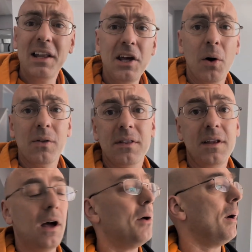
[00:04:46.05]
So you got
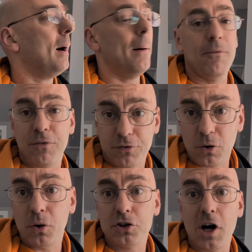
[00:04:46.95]

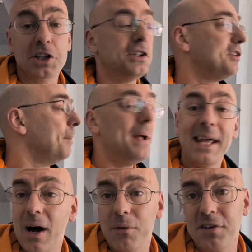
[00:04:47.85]
for foreclosure auction, so
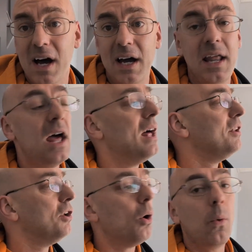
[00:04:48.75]
you're bidding outside,
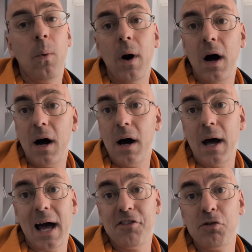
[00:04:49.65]
no
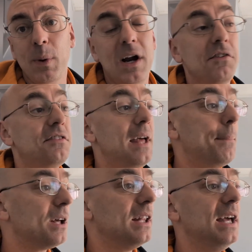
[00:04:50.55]
as is whereas.
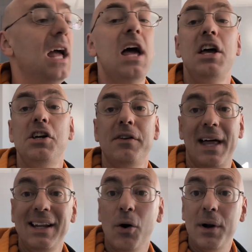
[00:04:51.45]
Typically
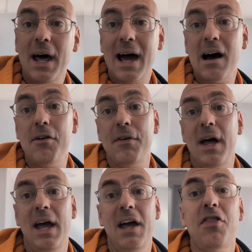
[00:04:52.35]
you're then going to
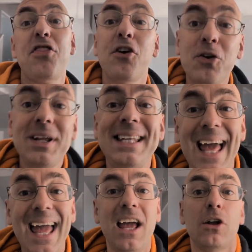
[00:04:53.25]
have a
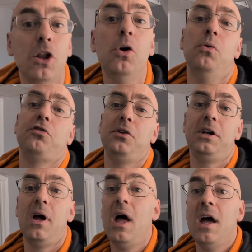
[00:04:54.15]
30-day close.
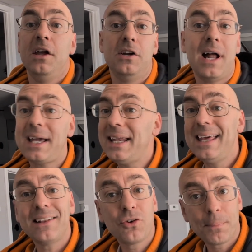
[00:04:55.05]
So you're not
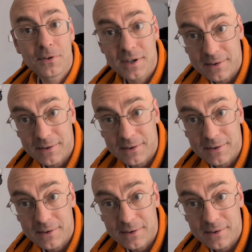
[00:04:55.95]
going to get